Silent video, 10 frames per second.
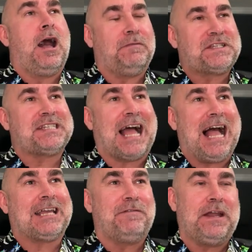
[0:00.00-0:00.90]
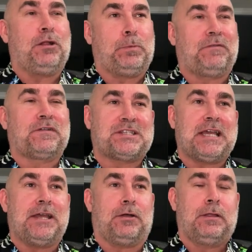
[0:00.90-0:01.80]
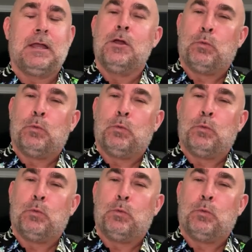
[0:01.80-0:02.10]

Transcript: of stock available for sale,